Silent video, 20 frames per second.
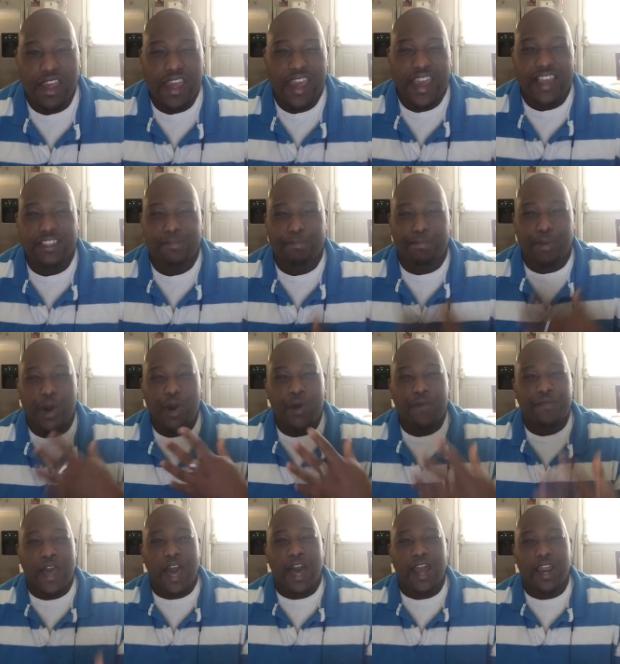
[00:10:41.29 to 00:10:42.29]
It's
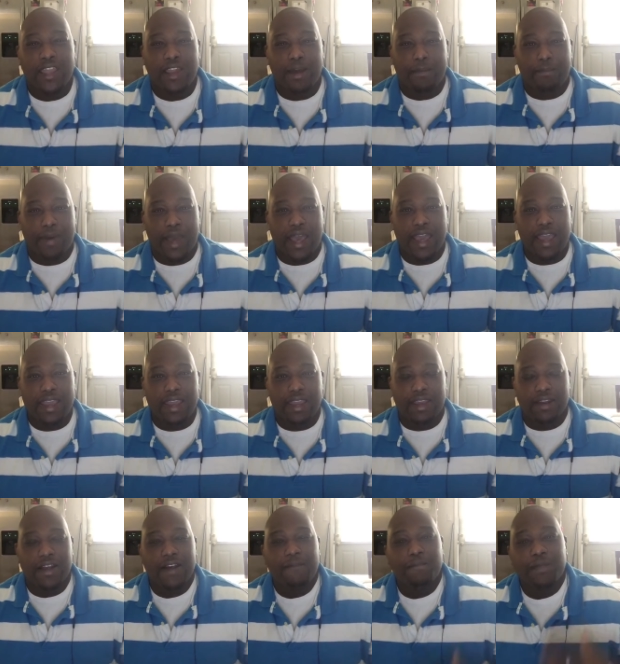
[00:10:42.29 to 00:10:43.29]
birthed out of your
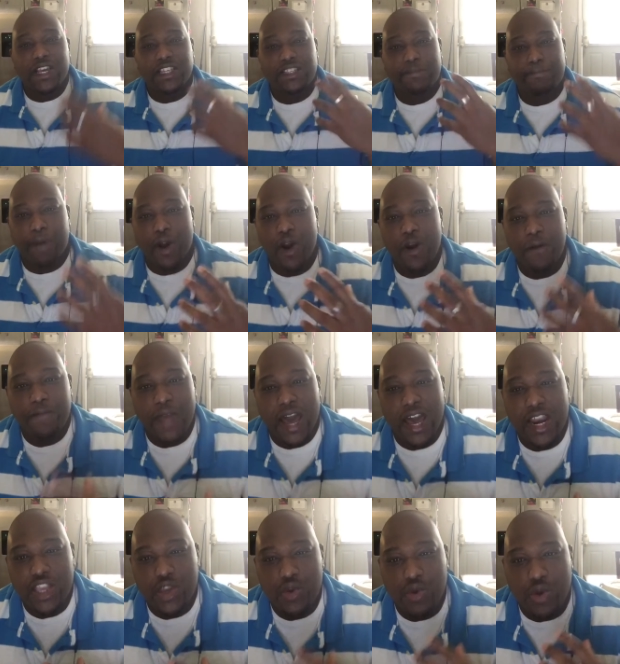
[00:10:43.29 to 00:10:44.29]
pain. It's birthed
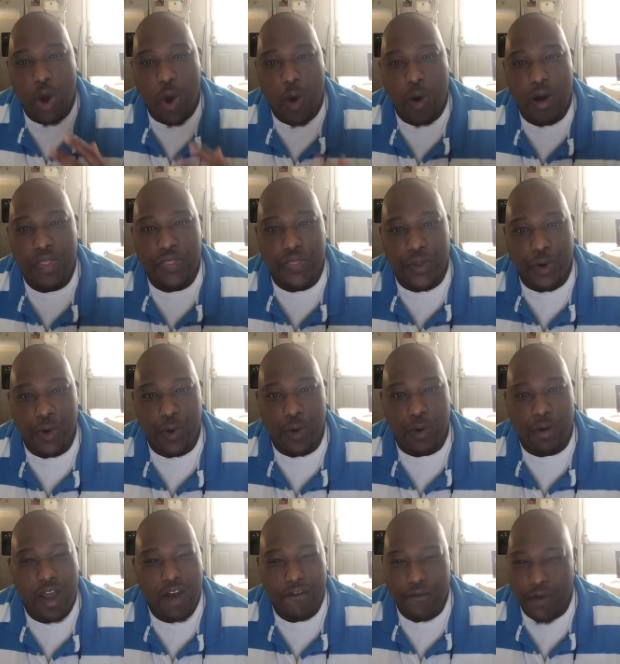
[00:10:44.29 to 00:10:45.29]
out of you going
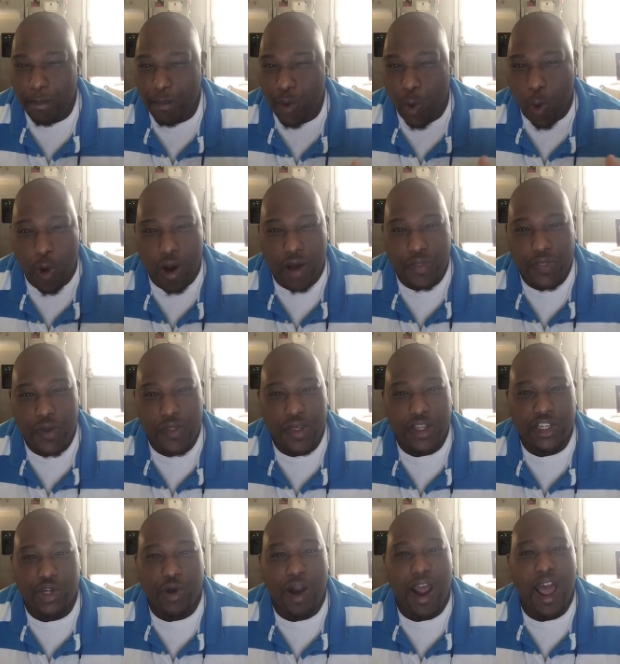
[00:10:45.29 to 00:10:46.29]
through, from going through
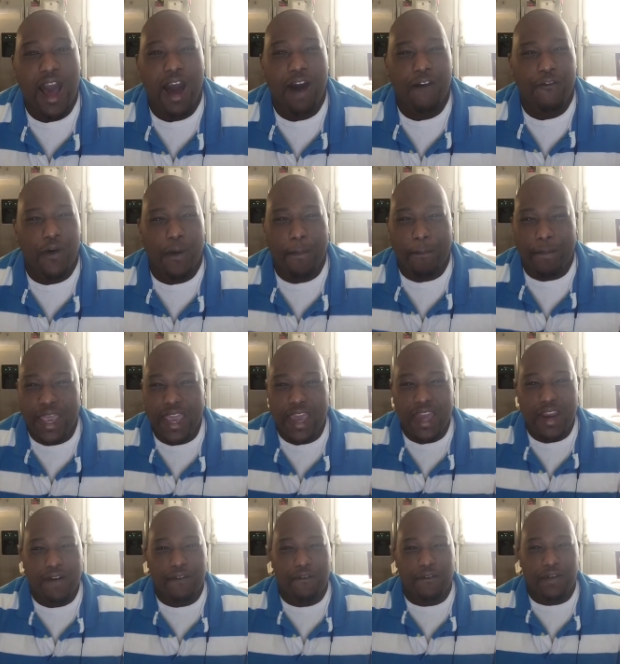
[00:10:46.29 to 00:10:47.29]
the trial, from
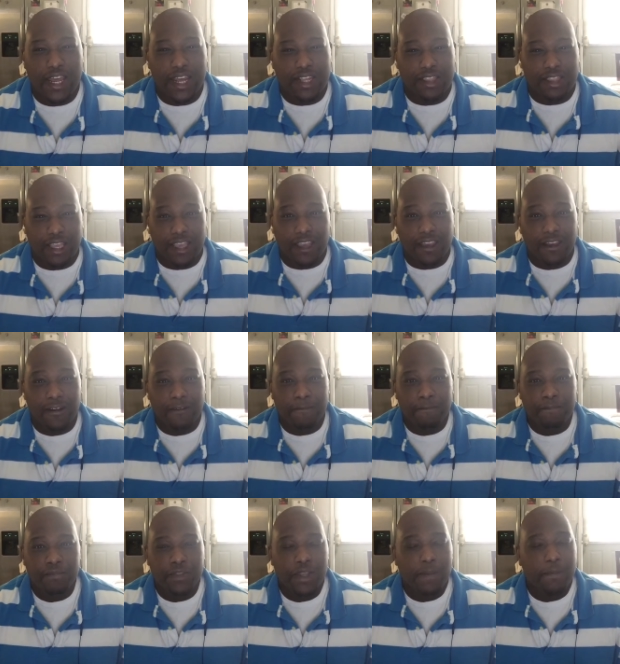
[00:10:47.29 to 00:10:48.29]
being afflicted.
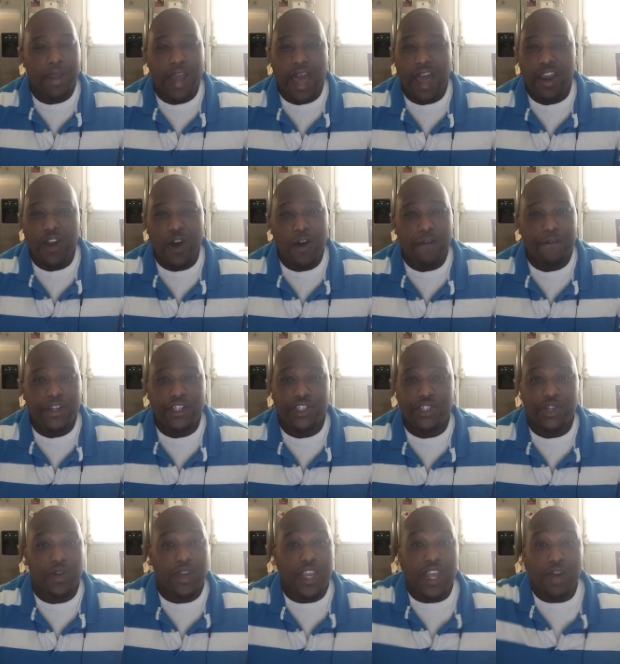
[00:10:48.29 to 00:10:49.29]
But I know for
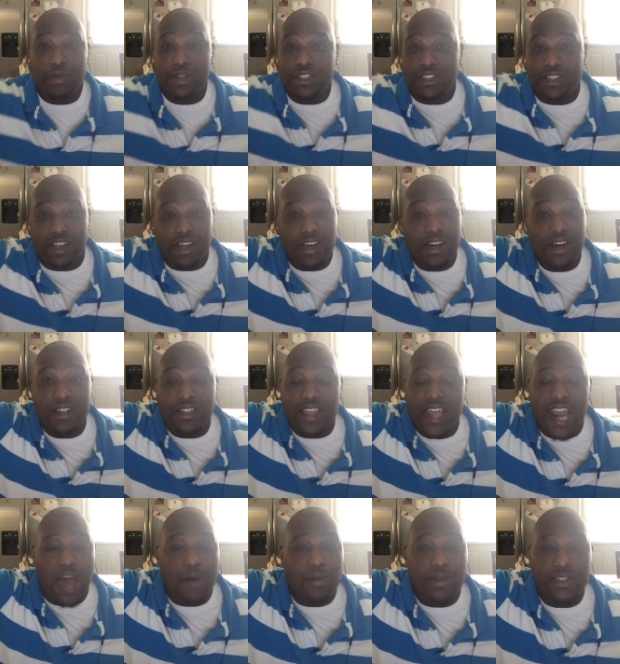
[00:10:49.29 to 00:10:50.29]
sure it was good
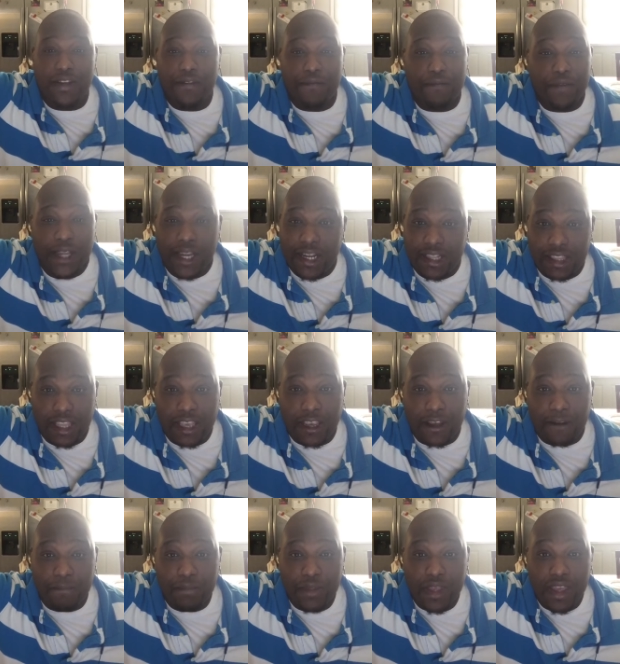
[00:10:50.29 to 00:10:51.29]
that I was
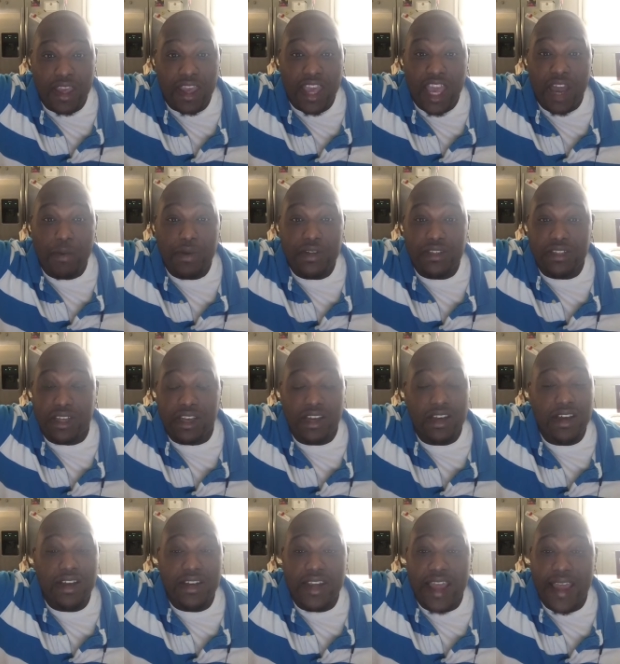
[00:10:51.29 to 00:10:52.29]
afflicted. It was
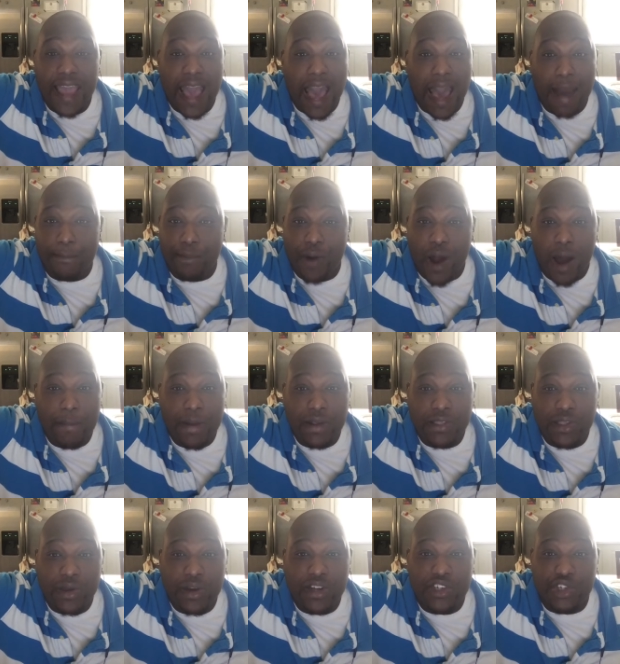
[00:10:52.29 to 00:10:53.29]
good that God brought me
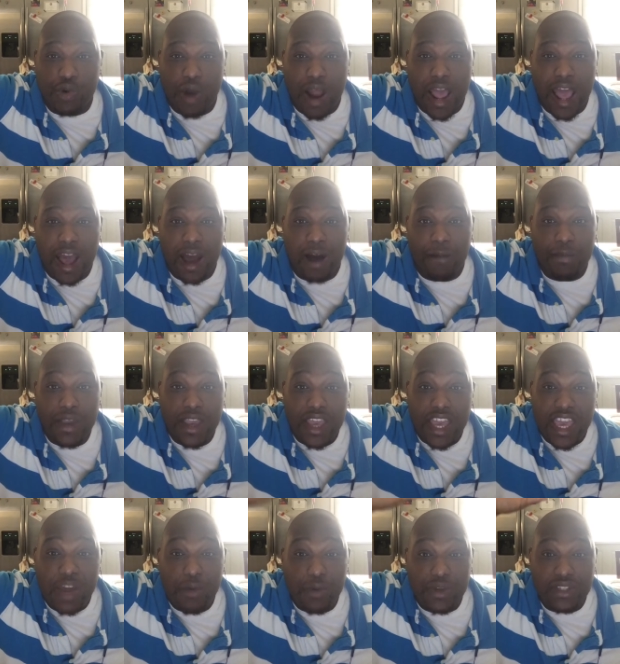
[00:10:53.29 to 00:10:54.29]
through the trial.
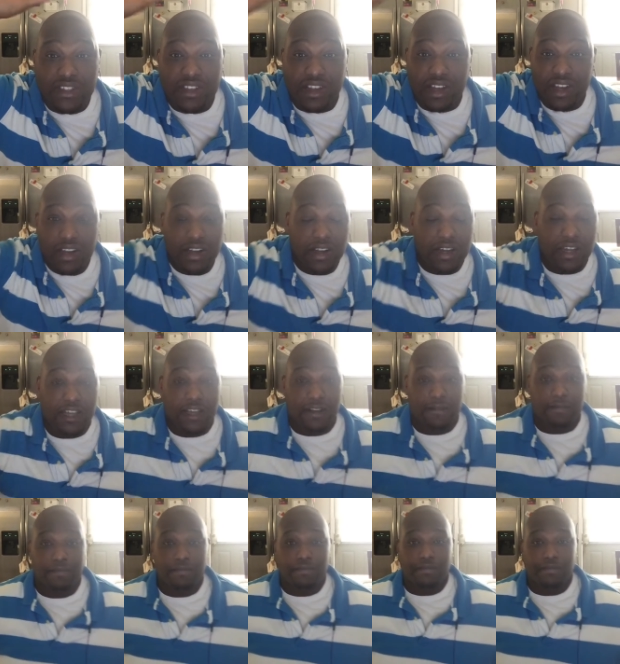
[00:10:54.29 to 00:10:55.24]
It was good